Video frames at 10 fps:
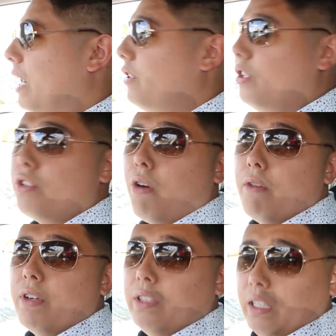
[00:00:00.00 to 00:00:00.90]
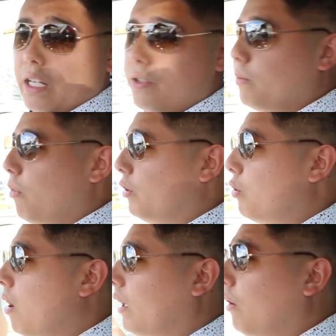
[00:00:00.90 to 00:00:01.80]
actually drive in the electric mode
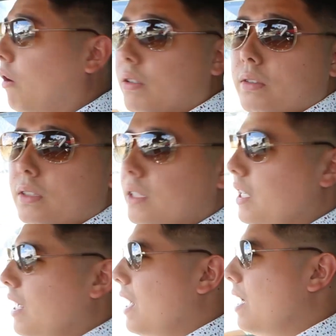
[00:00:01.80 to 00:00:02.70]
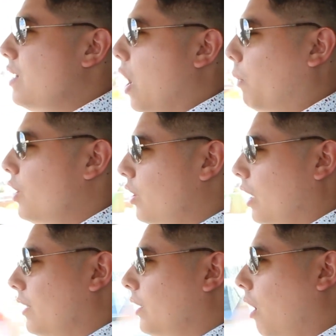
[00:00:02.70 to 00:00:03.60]
quite a lot. Now, once you
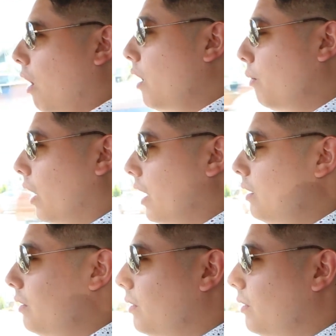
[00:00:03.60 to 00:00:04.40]
hit the highway,